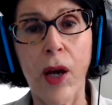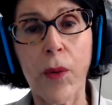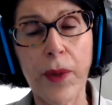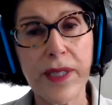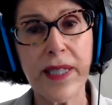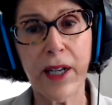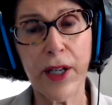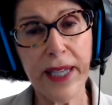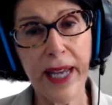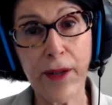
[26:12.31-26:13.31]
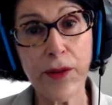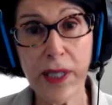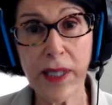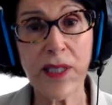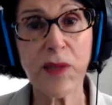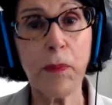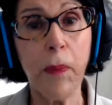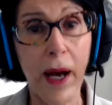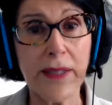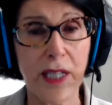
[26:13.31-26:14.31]
was that our county's
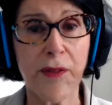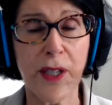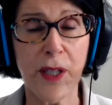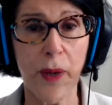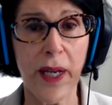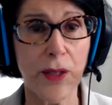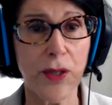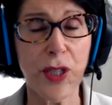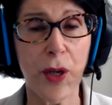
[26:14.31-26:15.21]
positivity rate,